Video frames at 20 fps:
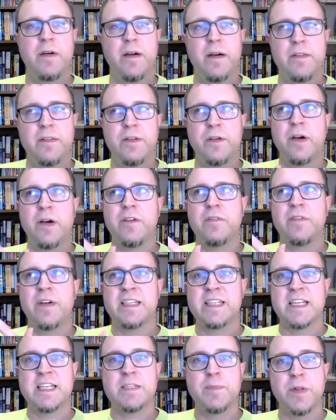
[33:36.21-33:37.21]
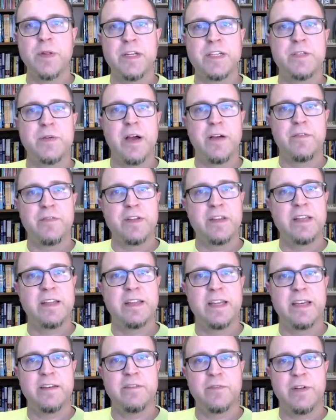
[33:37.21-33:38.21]
you have accessibility to everything
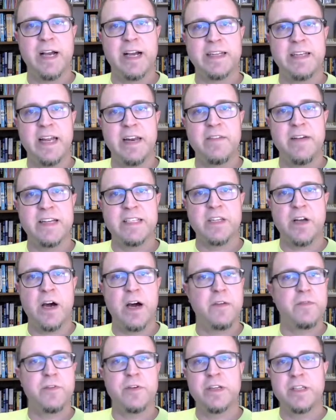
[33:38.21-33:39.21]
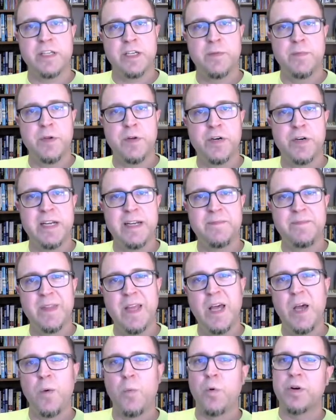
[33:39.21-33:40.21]
that React Native has to offer in the community,
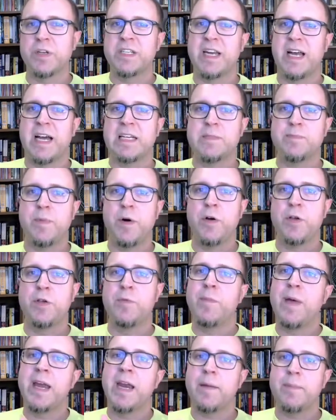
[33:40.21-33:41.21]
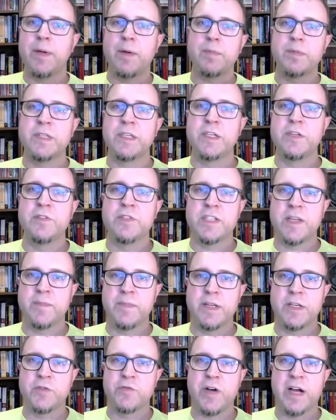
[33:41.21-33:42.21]
whereas in Expo, you may not be able to use something
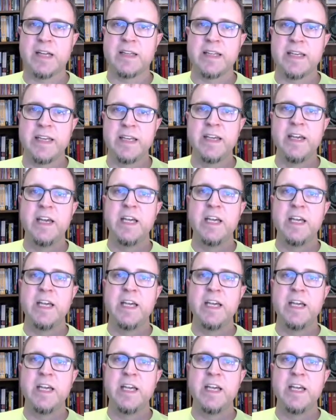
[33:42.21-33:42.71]
directly.